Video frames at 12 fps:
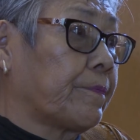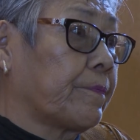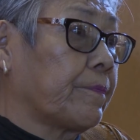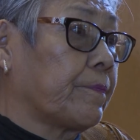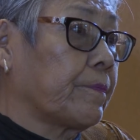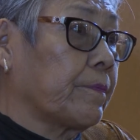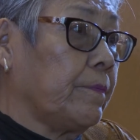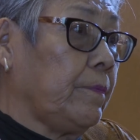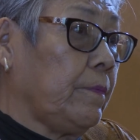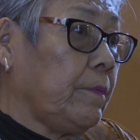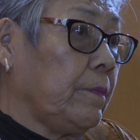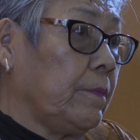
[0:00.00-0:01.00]

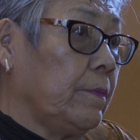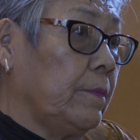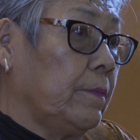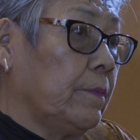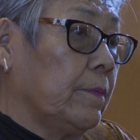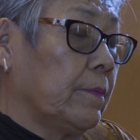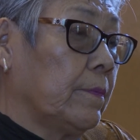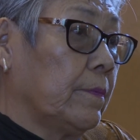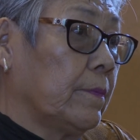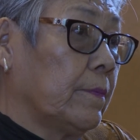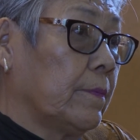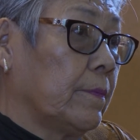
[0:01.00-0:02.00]

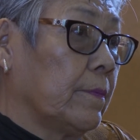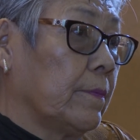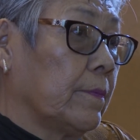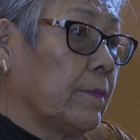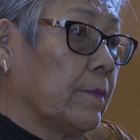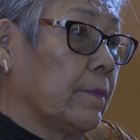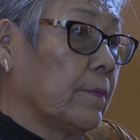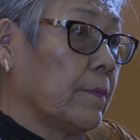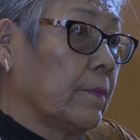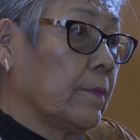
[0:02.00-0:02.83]
(no one is talking)